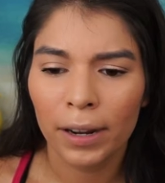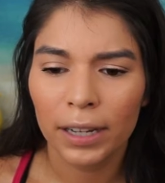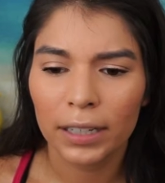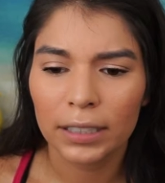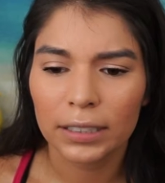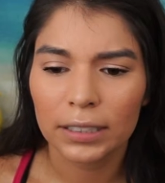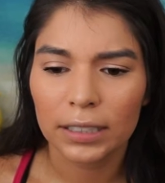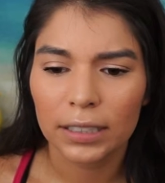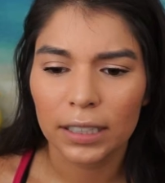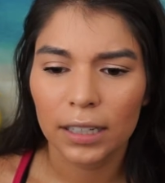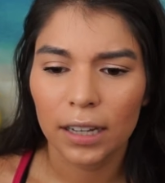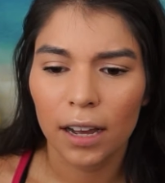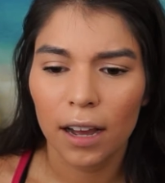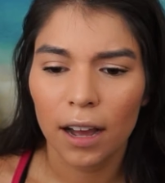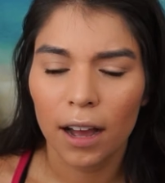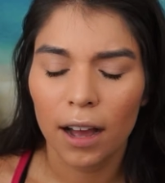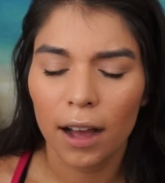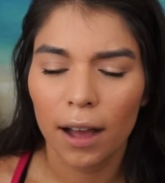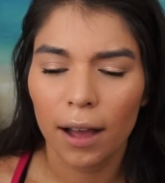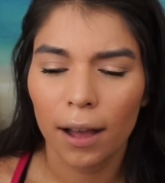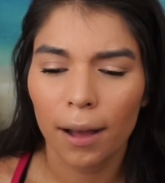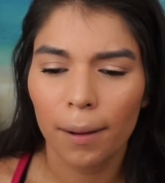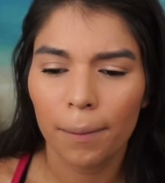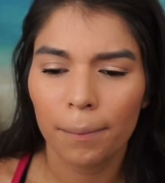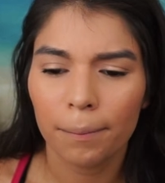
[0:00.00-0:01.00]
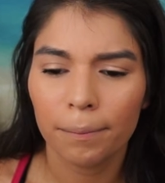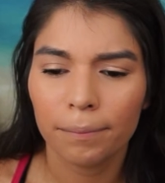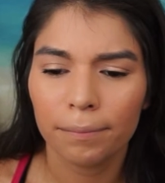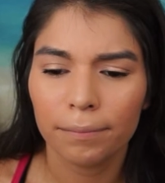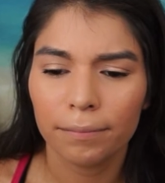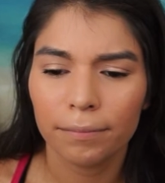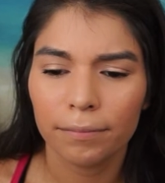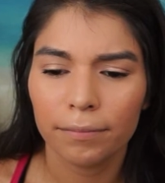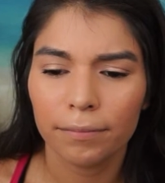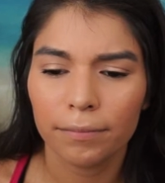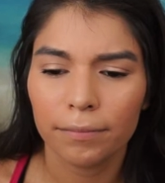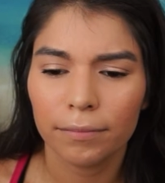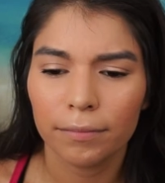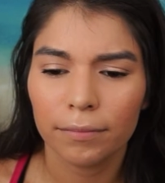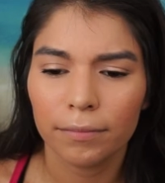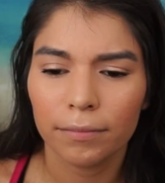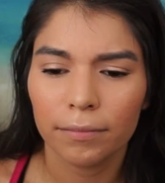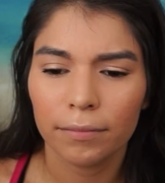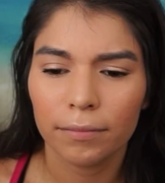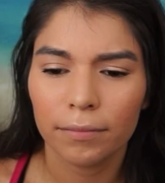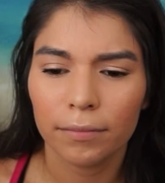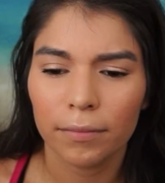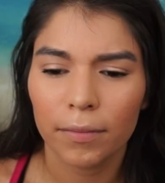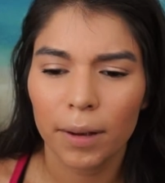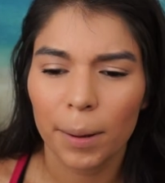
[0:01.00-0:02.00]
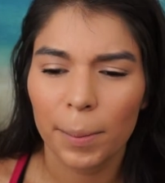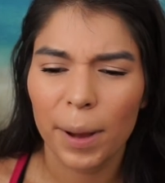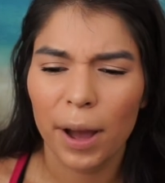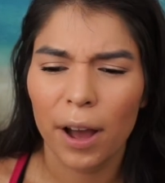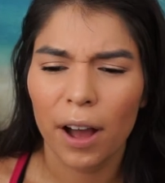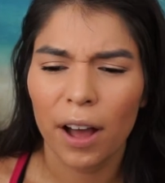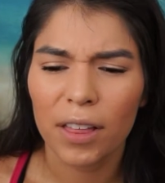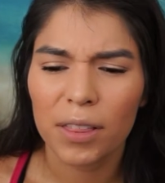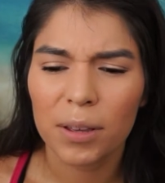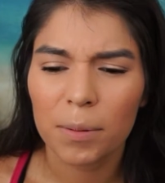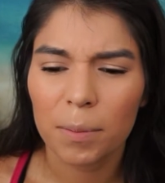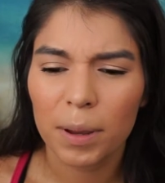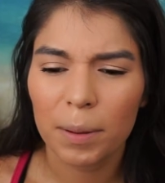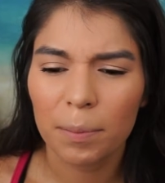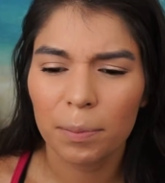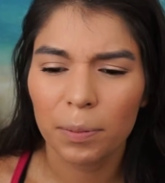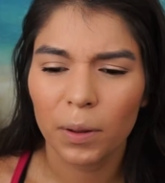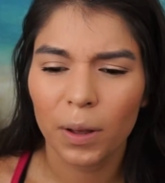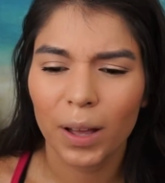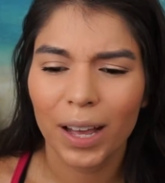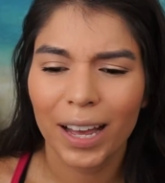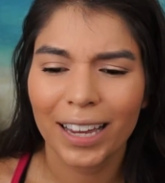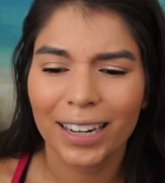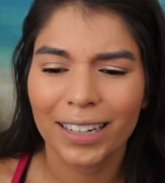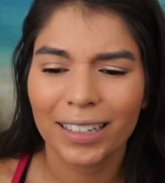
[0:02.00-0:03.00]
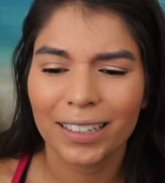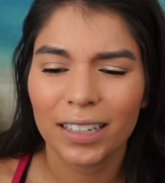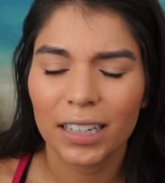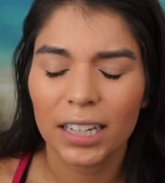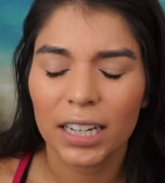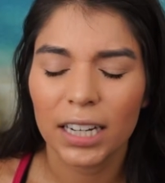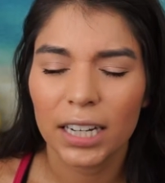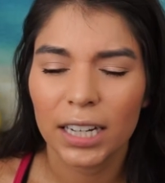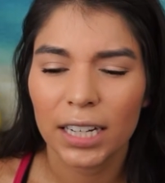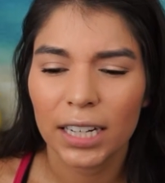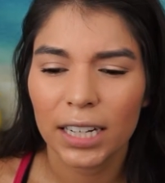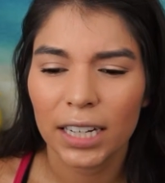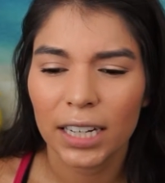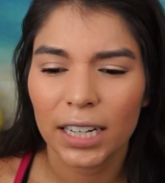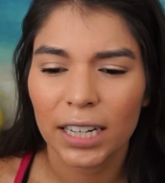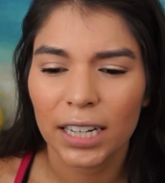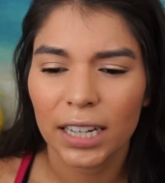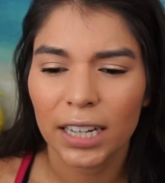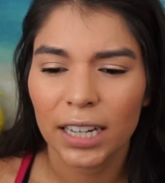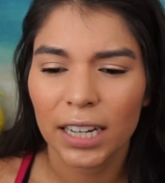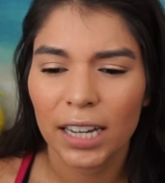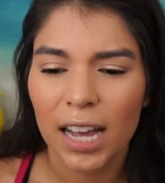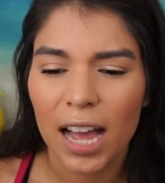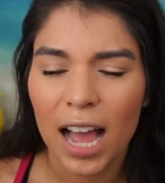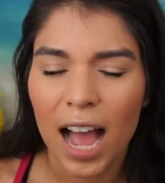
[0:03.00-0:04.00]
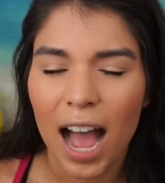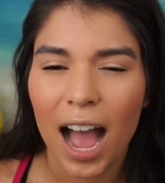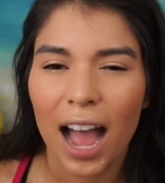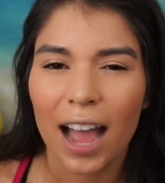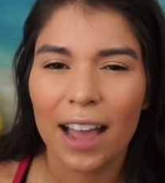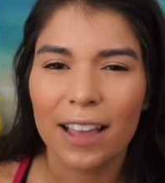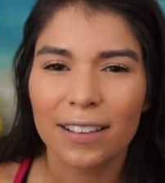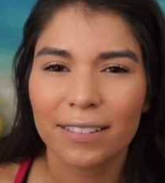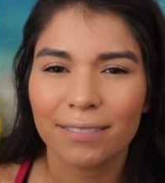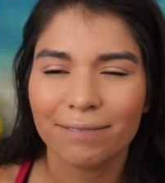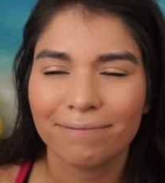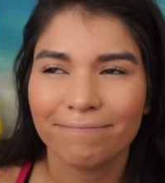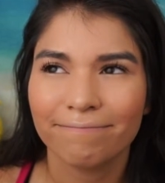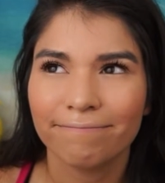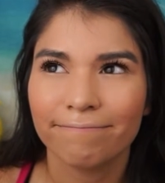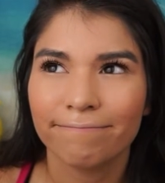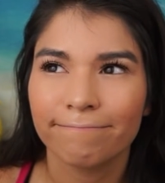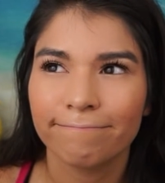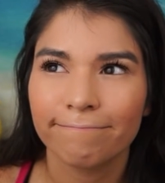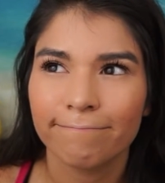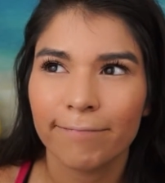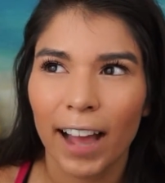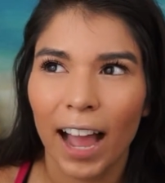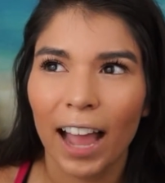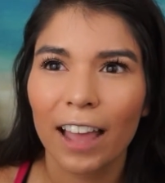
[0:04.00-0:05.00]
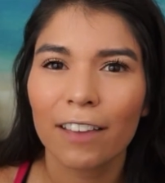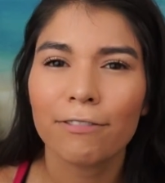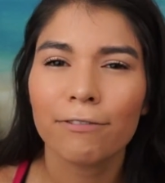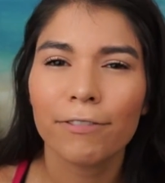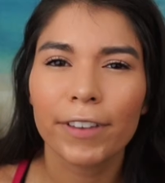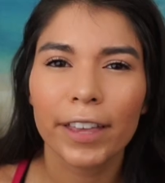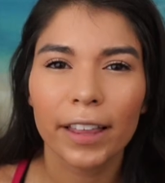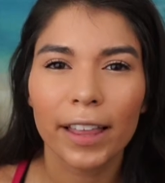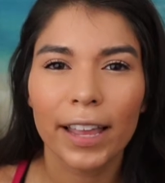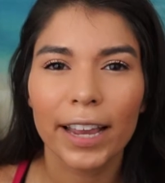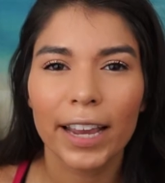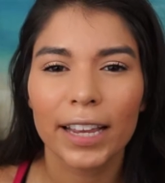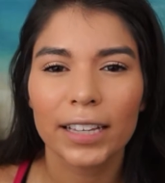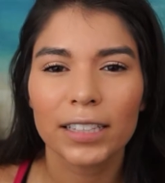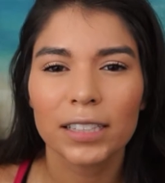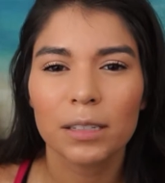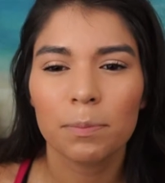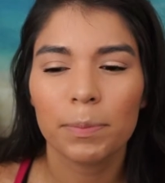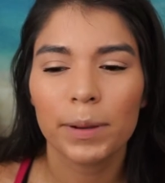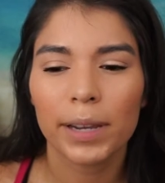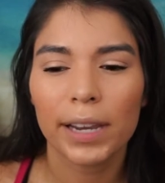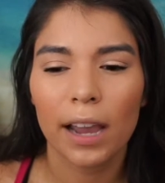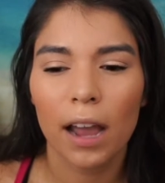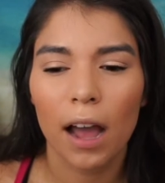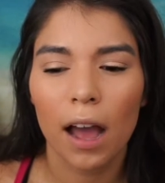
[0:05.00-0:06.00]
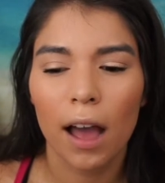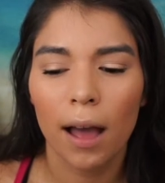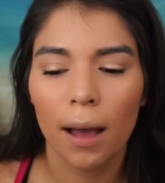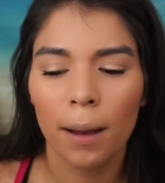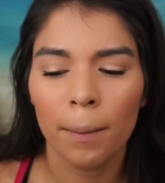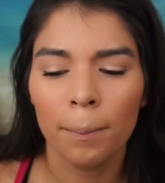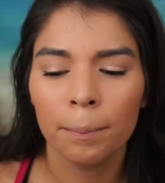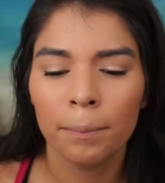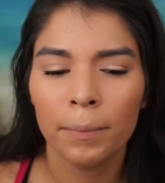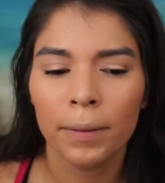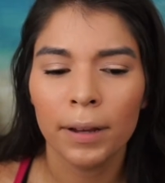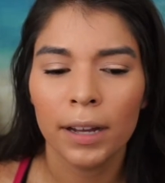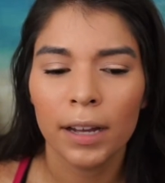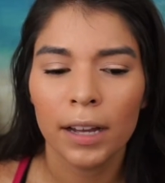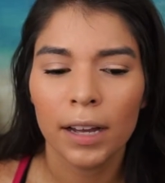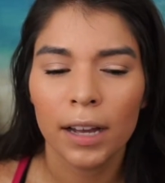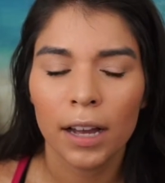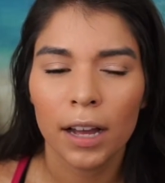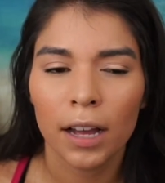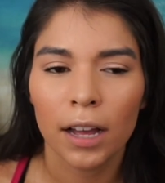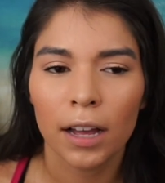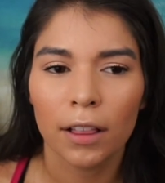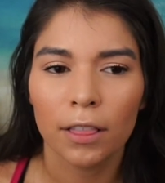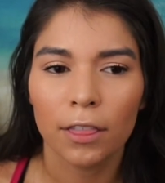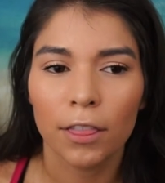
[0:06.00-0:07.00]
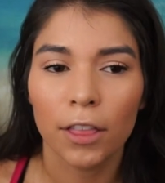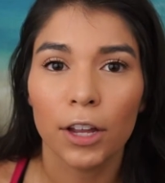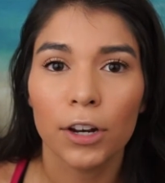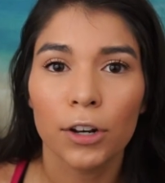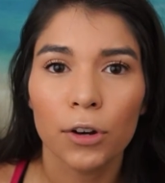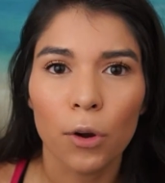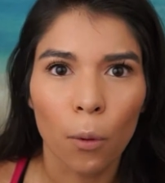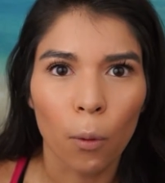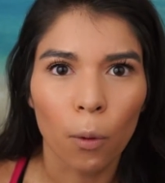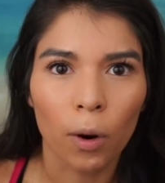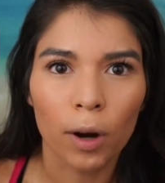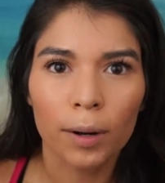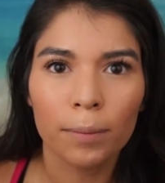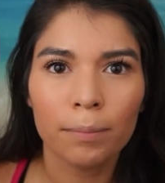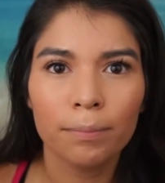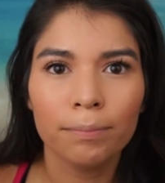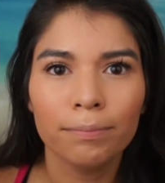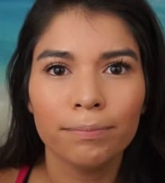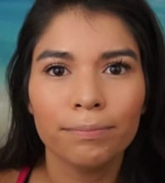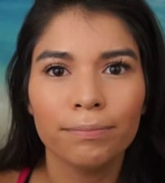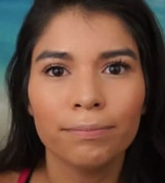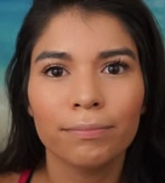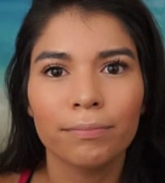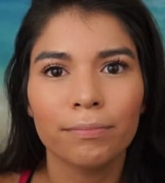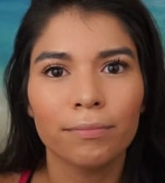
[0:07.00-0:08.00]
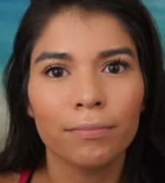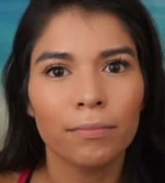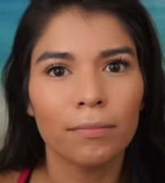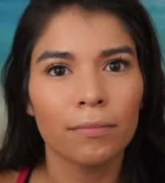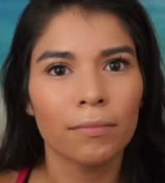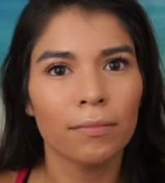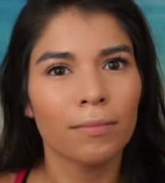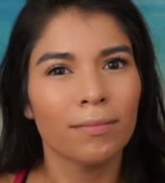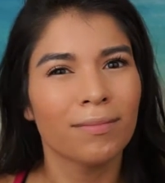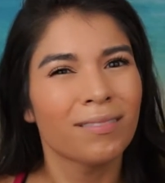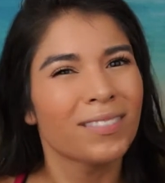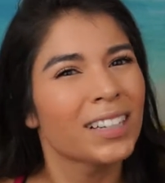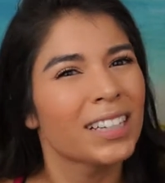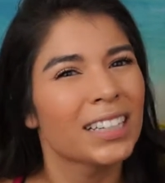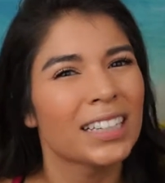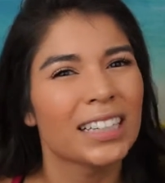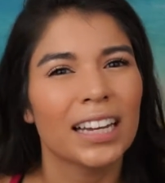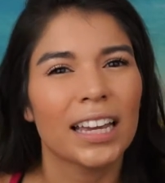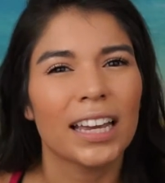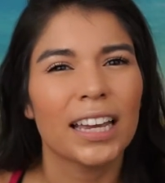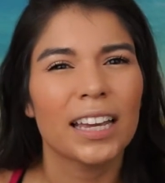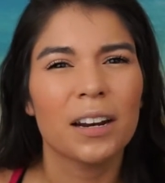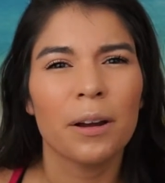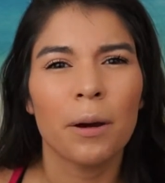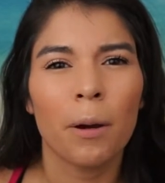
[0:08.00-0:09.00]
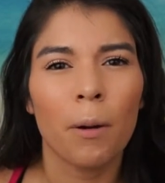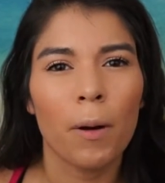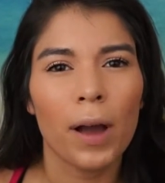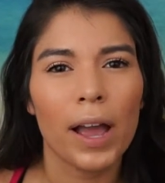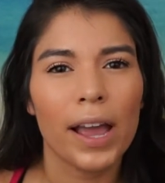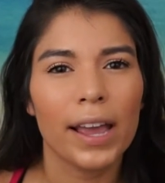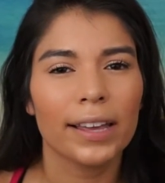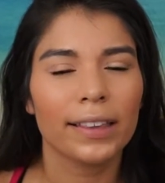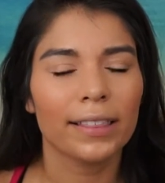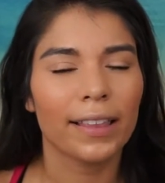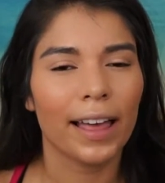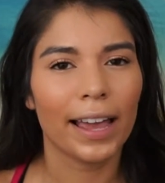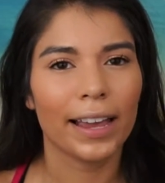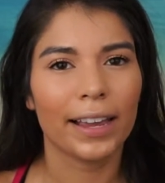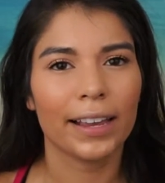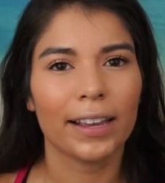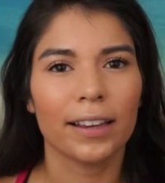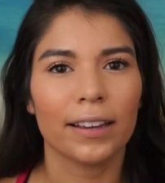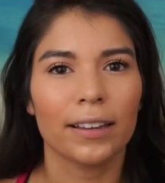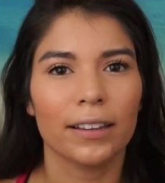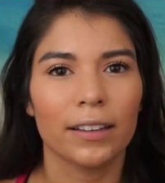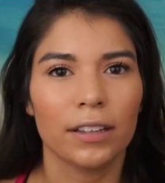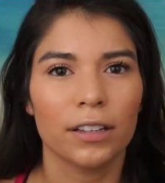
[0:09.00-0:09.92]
it, about other people, and I feel like it's become the norm in a way. Like,